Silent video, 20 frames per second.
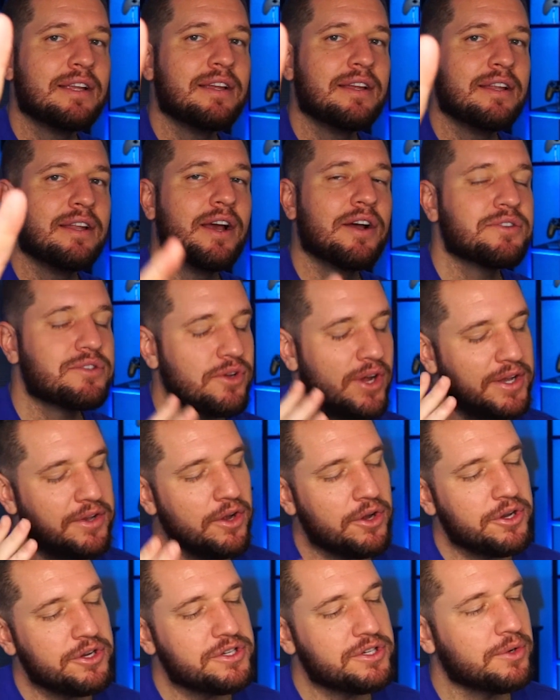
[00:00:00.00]
You know, so I
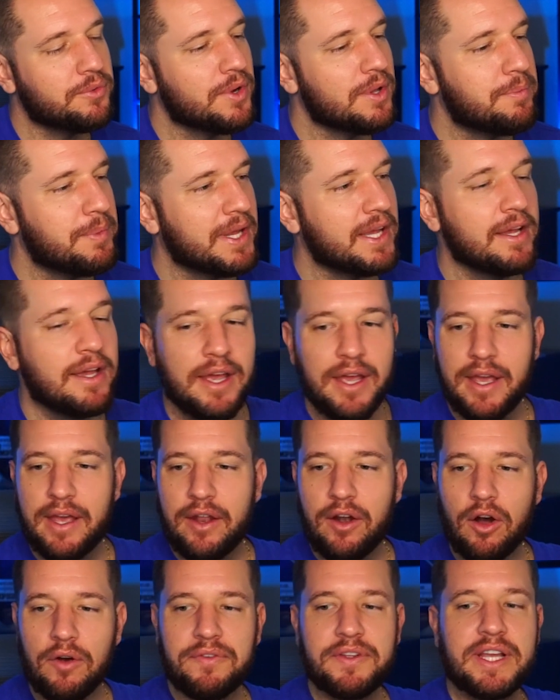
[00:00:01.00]
know you're still with me,
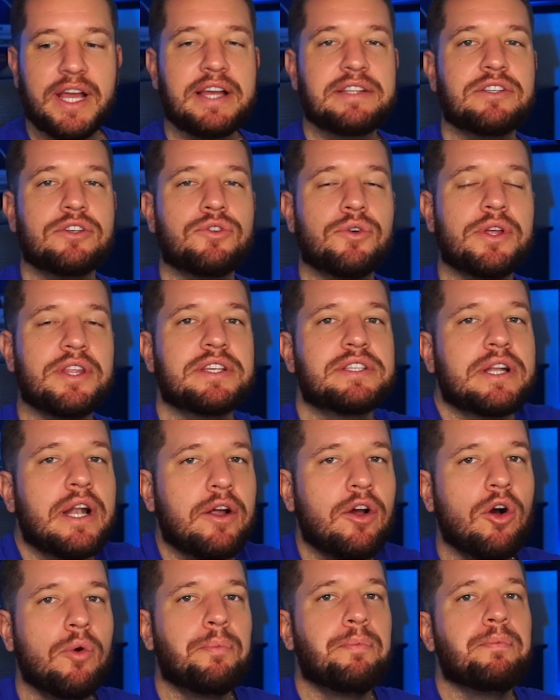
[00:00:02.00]
and hopefully you guys enjoy this, and I
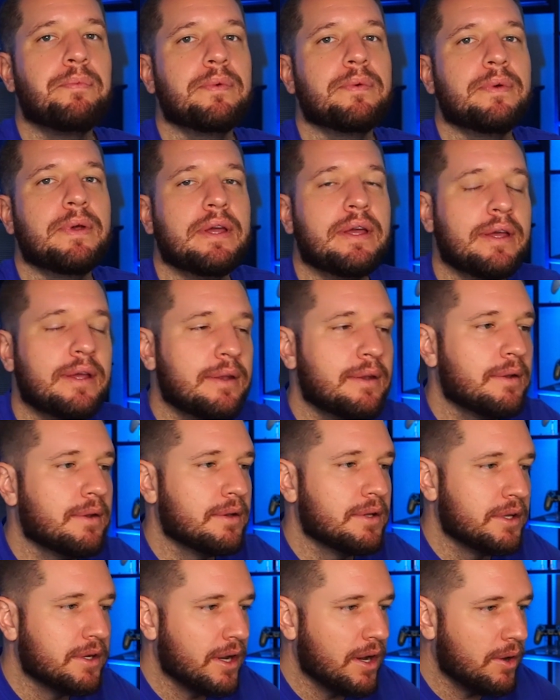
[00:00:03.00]
hope it,
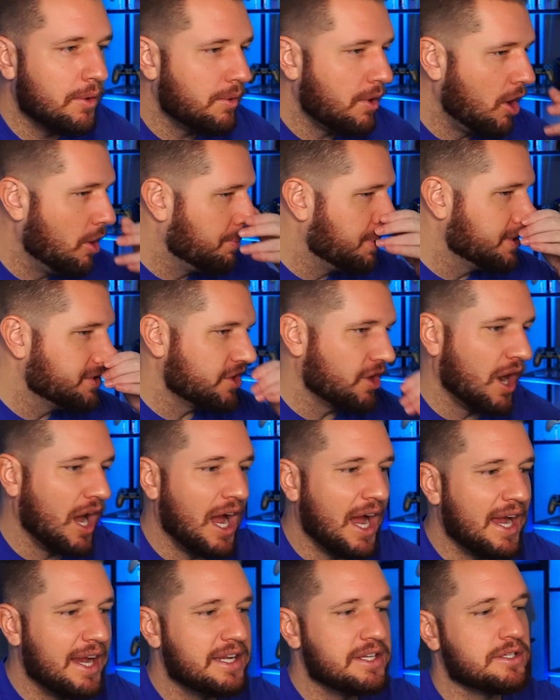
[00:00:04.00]
you know, opened your
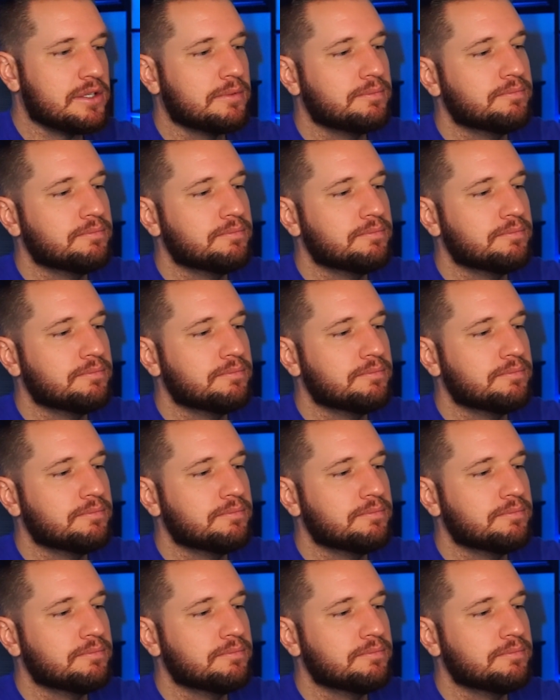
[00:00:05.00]
eyes